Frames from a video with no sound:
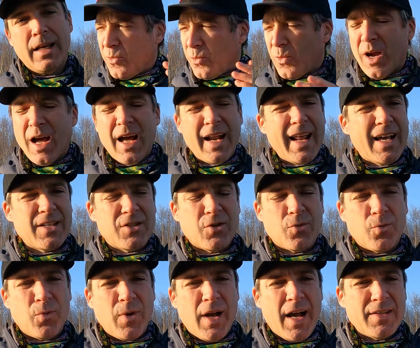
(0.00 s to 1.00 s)
The rod has
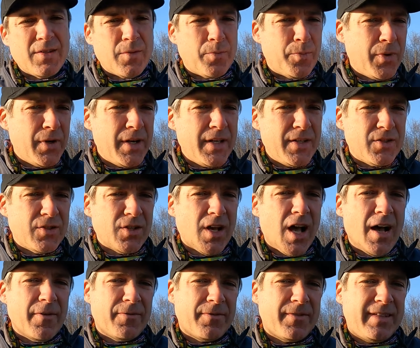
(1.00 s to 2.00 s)
a, has a pretty
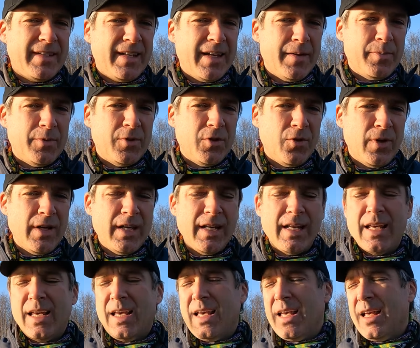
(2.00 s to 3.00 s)
soft tip to it,